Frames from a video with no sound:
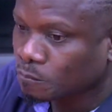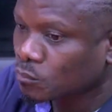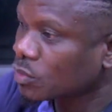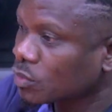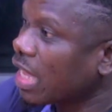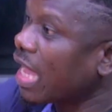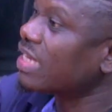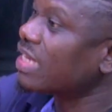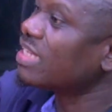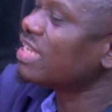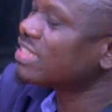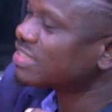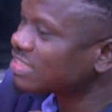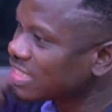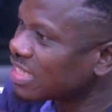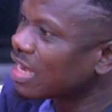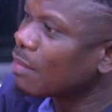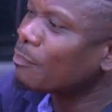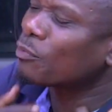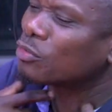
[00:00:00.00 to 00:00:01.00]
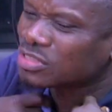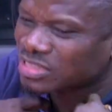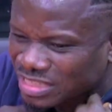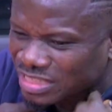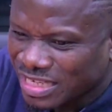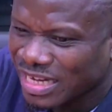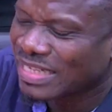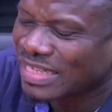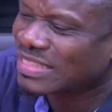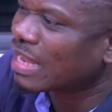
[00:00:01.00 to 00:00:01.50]
A dear china pus in
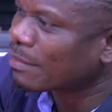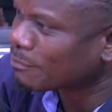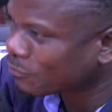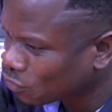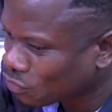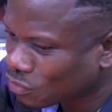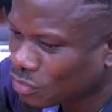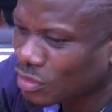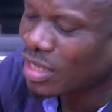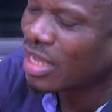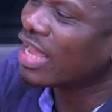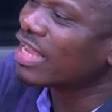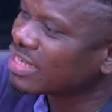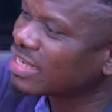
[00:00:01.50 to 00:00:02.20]
Natamno, and